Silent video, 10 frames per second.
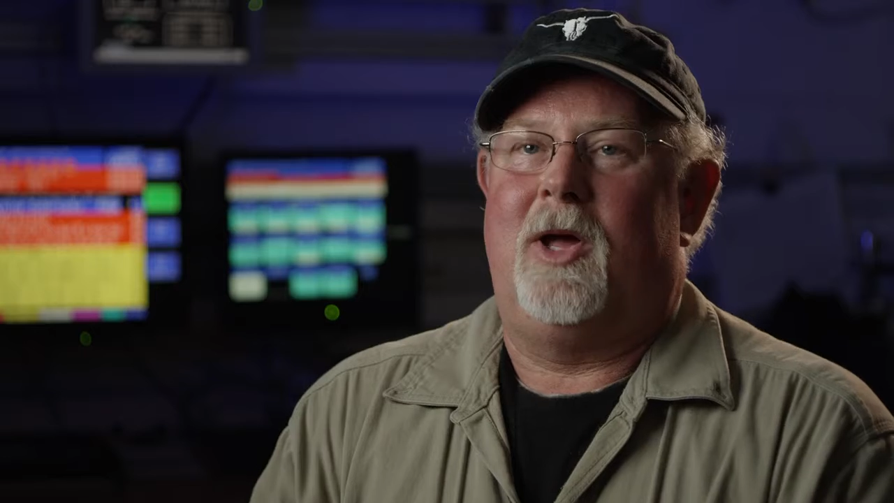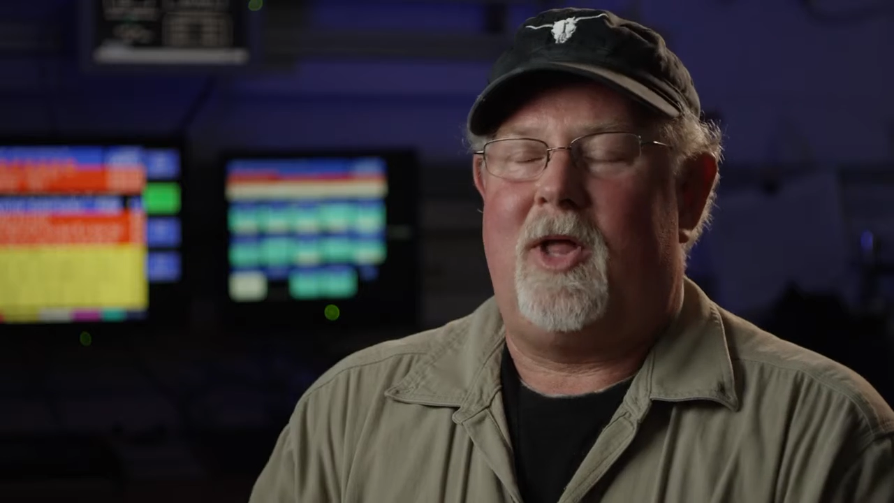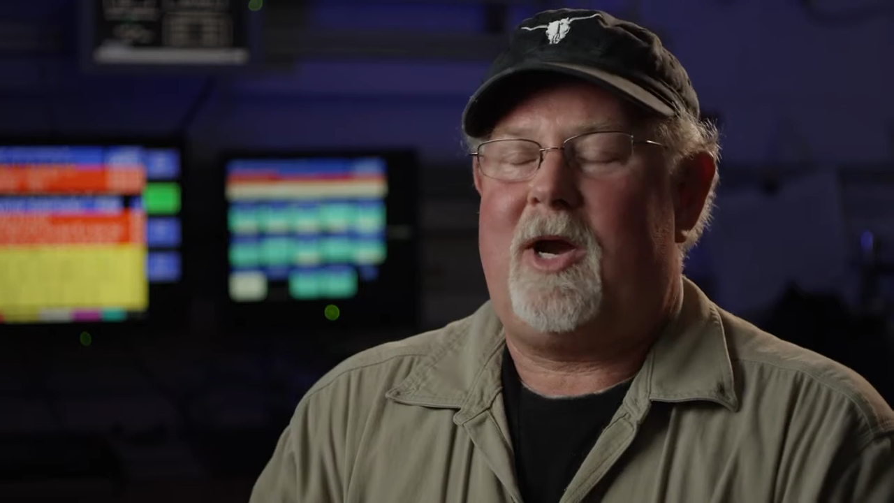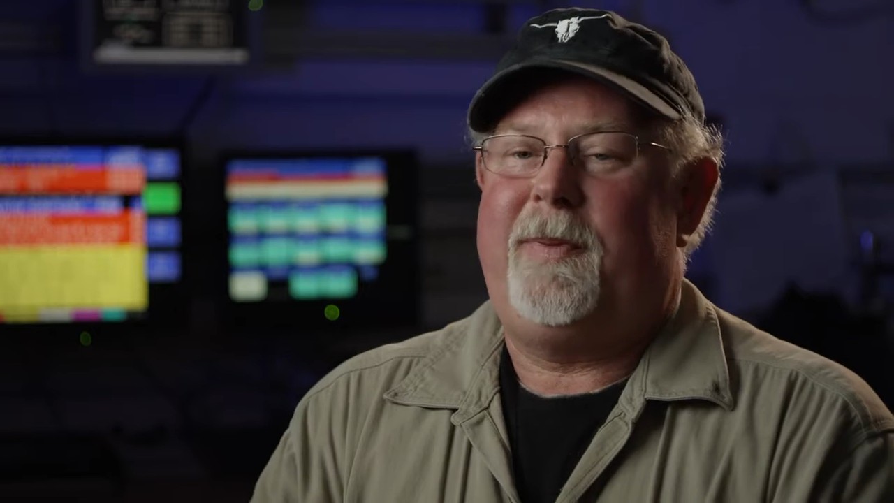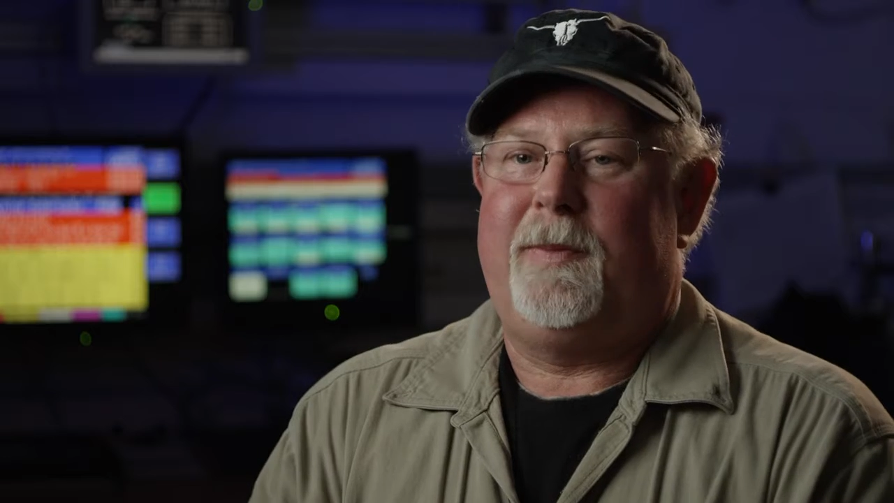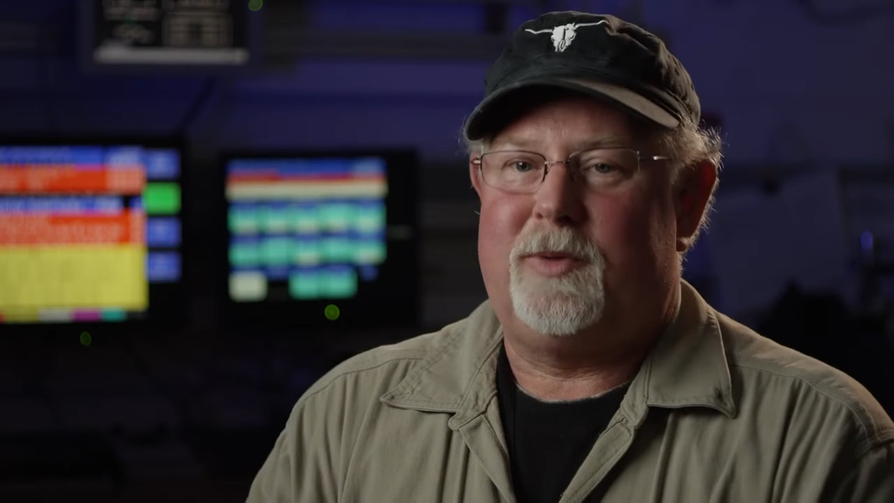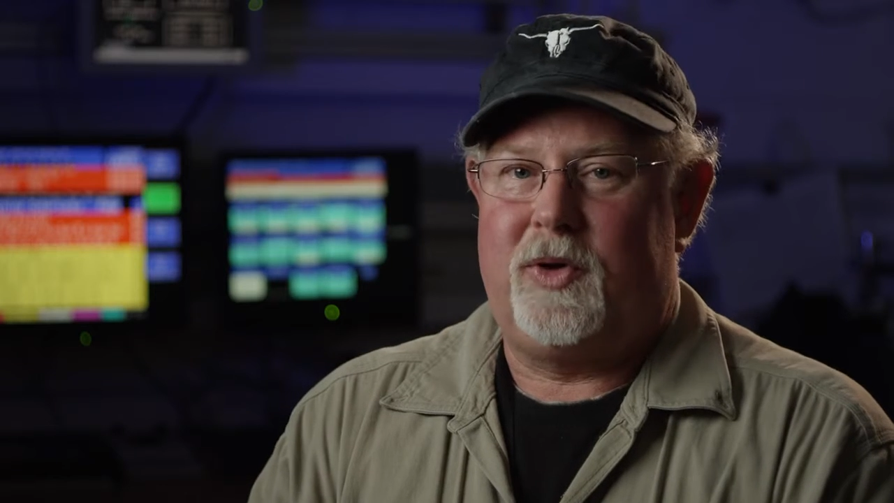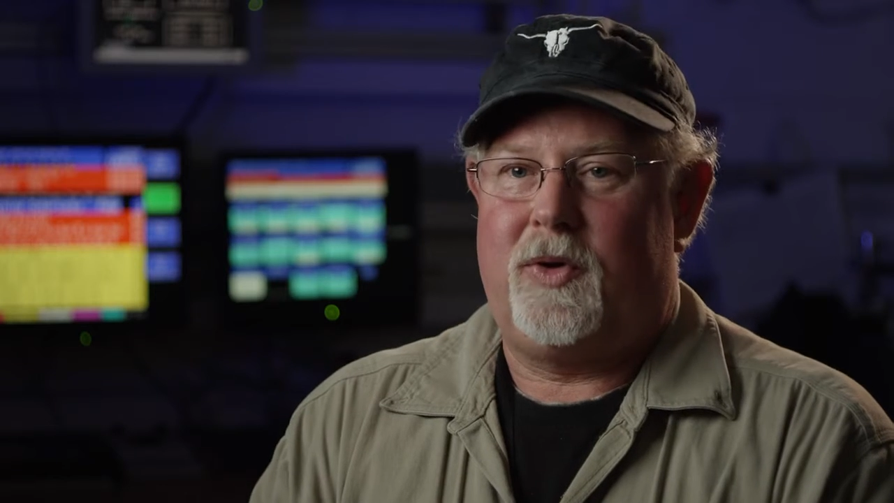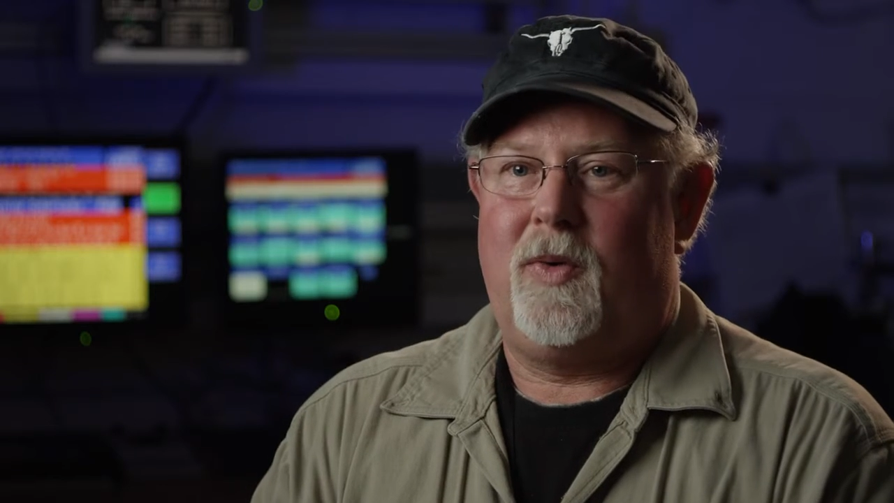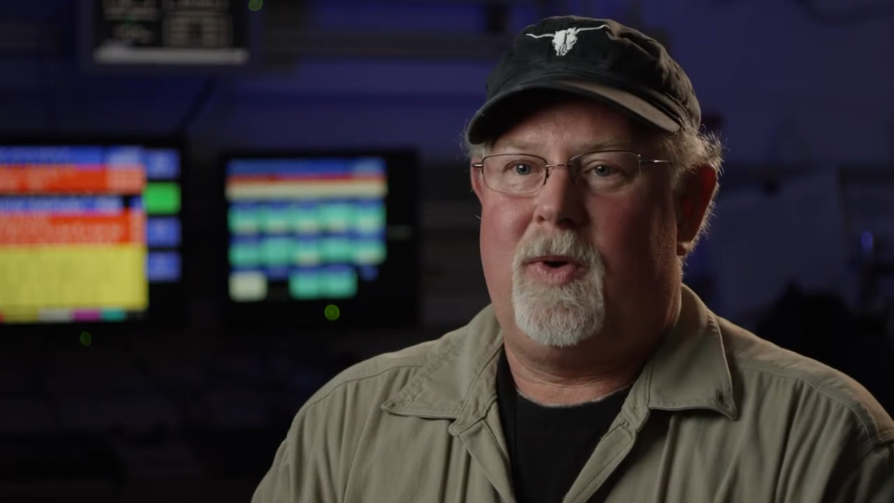A lot of people
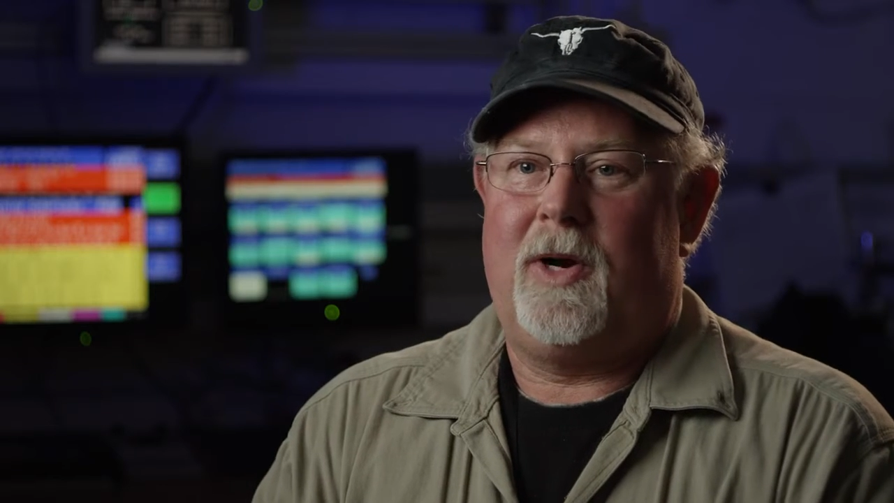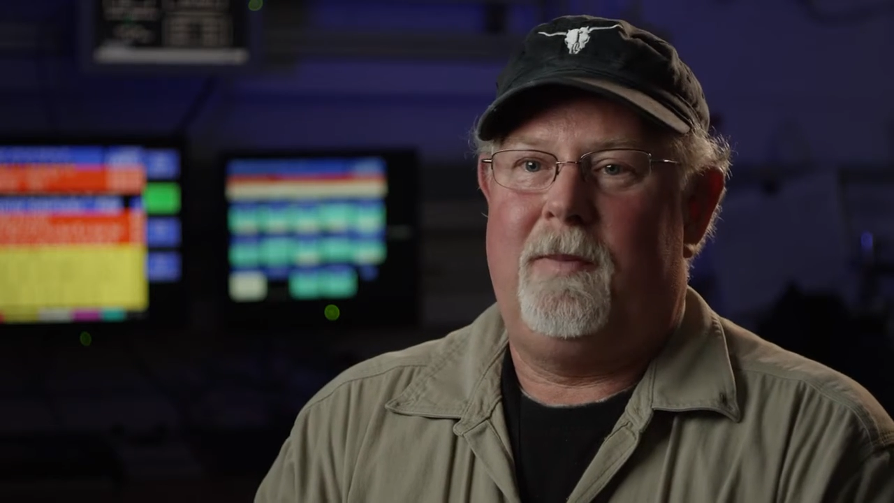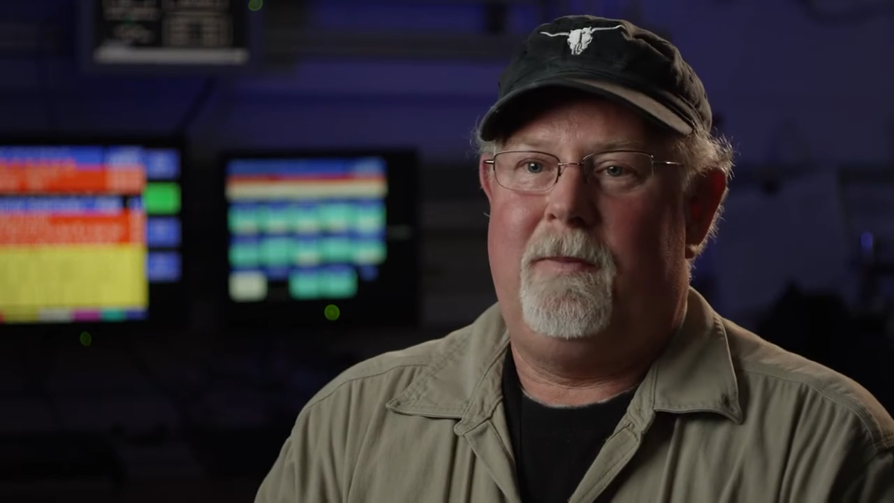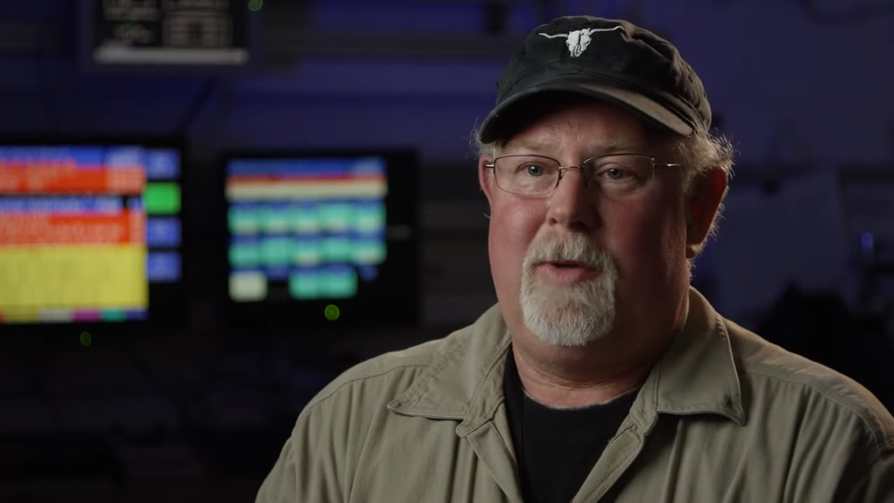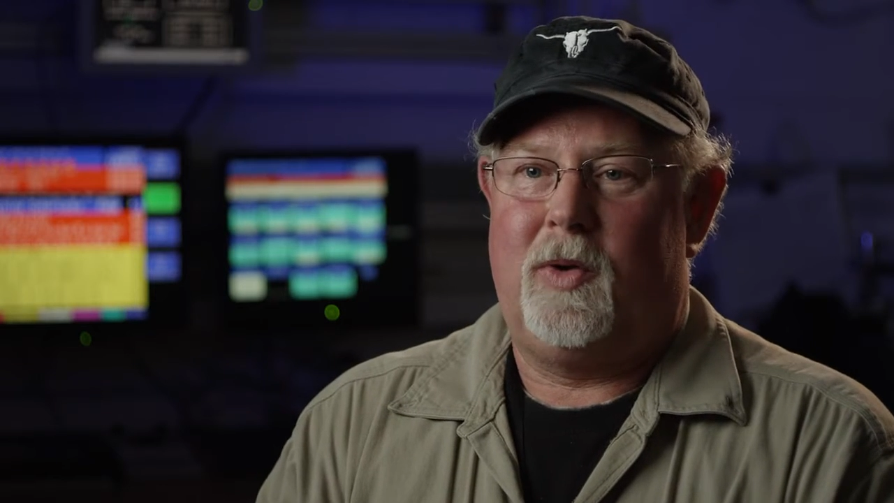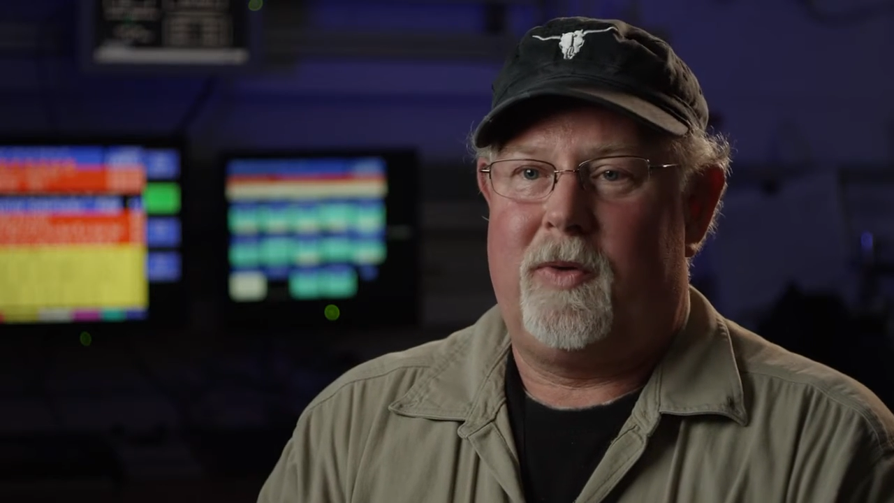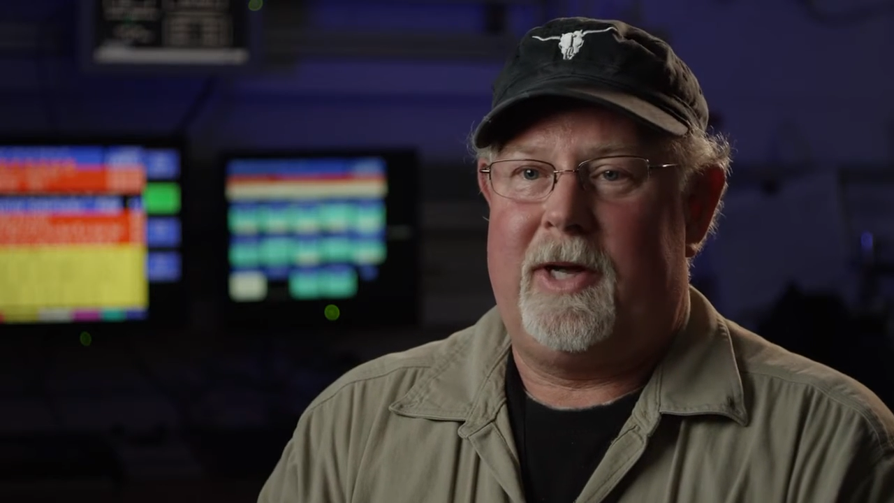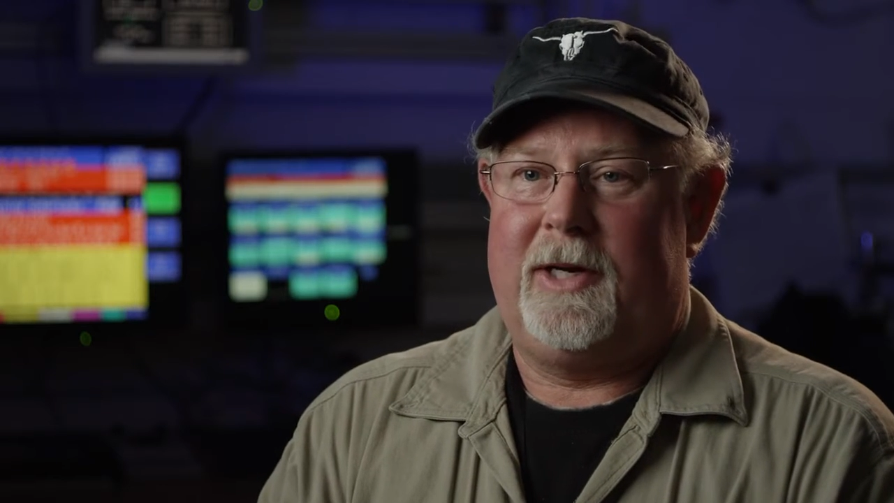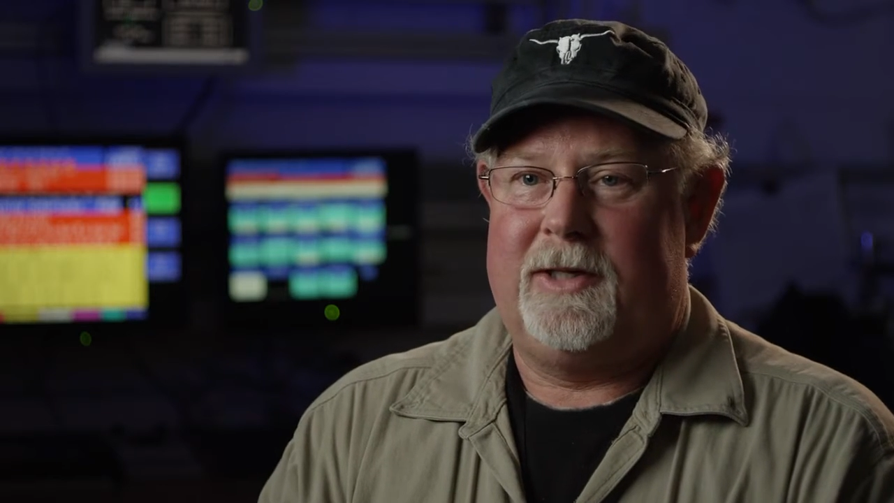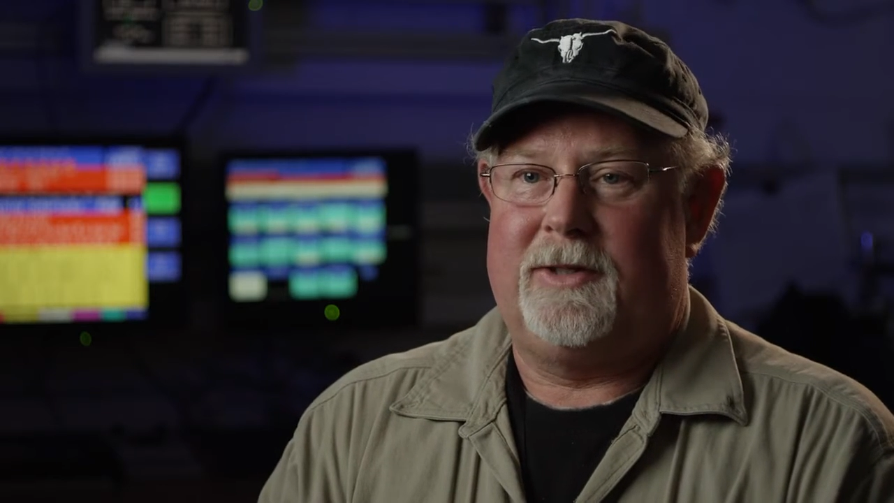don't know what a
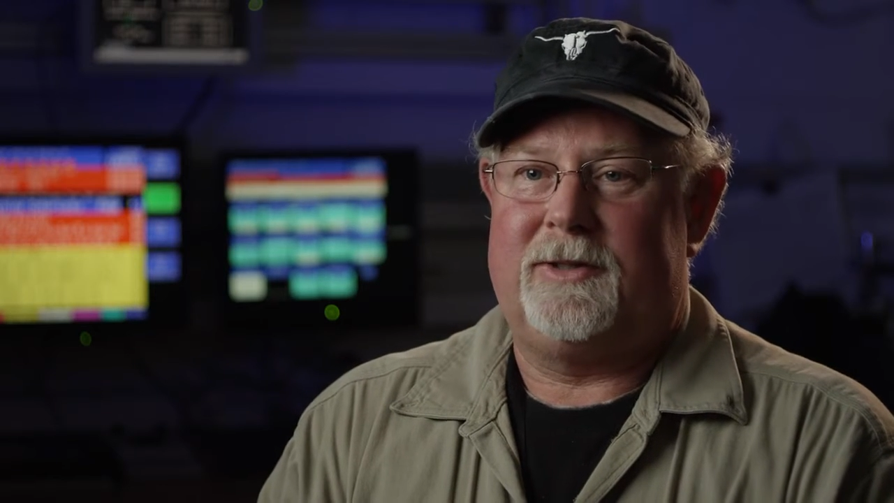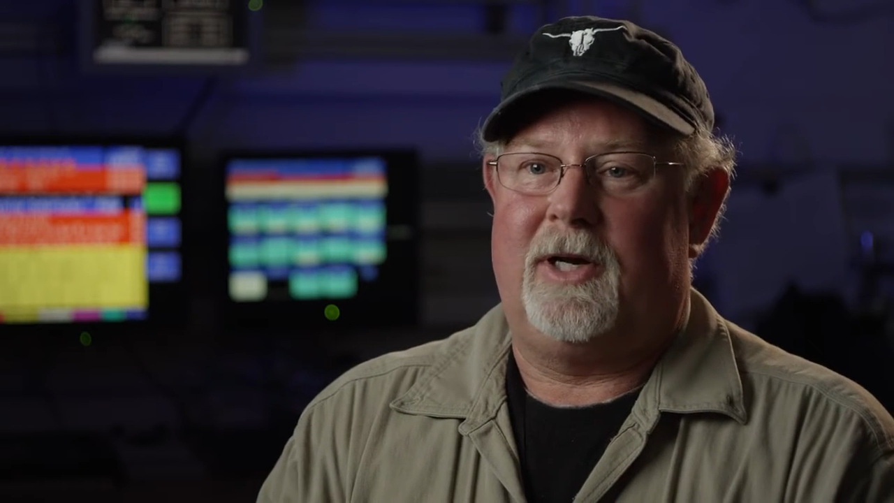millwright is,